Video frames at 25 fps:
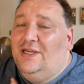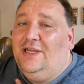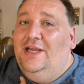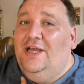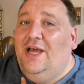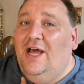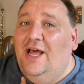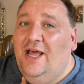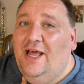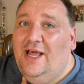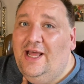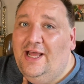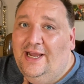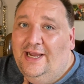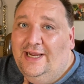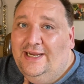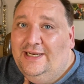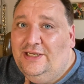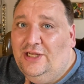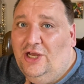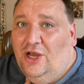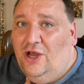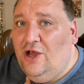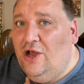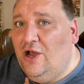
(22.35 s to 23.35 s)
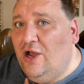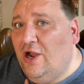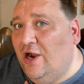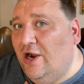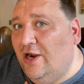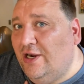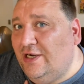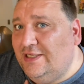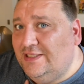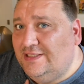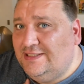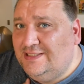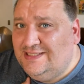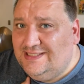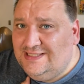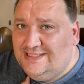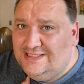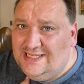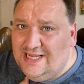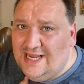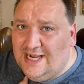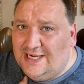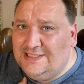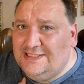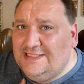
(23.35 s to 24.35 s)
Kind-hearted,
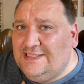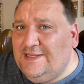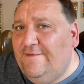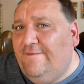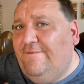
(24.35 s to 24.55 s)
sexy,